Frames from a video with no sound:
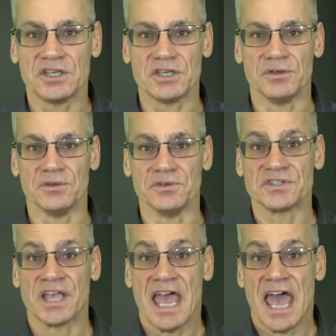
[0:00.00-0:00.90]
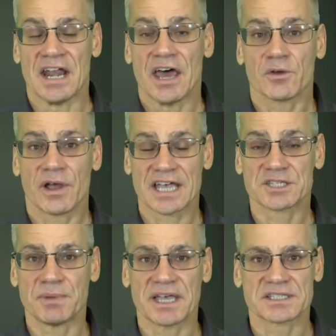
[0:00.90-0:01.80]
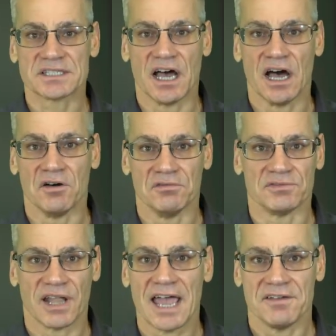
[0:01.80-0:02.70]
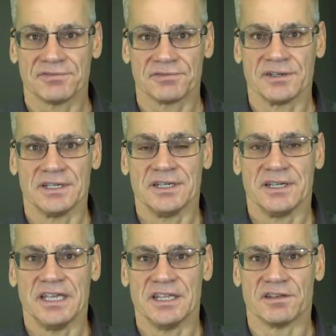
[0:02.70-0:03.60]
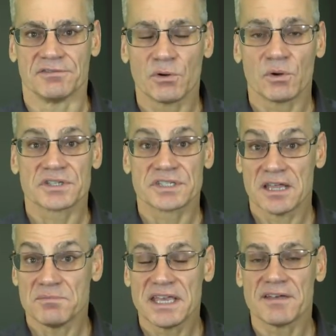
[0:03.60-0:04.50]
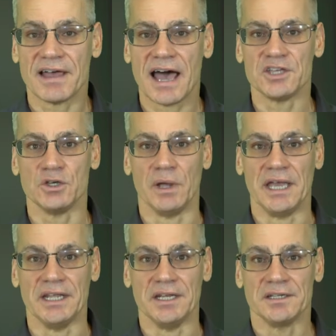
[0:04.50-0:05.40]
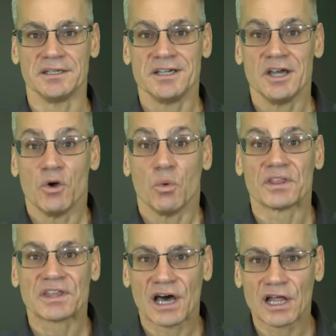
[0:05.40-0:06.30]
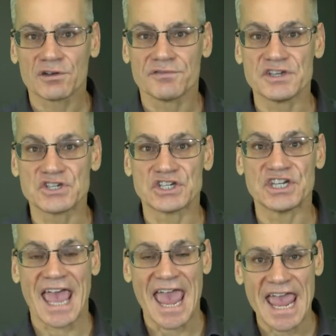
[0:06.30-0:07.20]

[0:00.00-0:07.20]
cues, and other aspects of life in the forest can be evaluated. With color vision